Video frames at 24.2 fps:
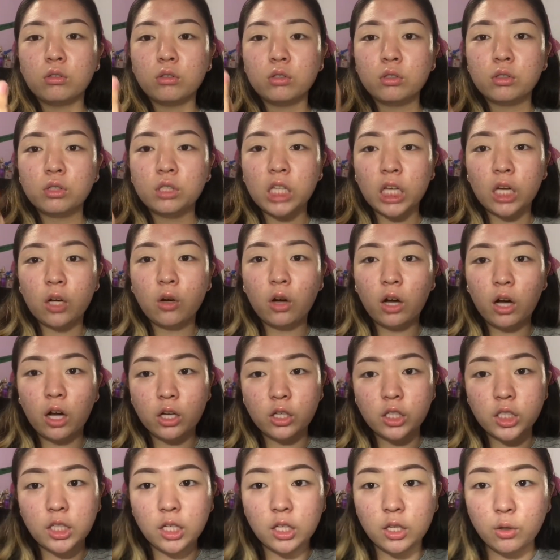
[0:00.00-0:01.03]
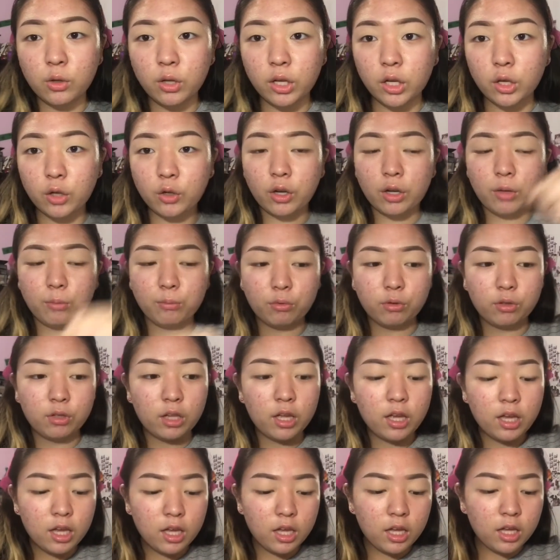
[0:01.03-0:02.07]
single eyeshadow in Creme
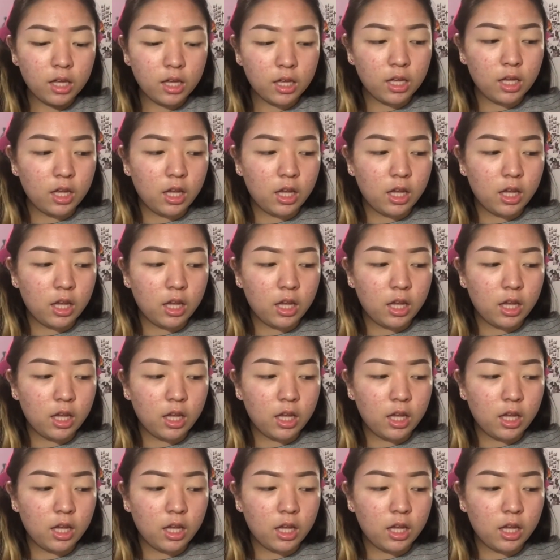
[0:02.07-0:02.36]
Brulee.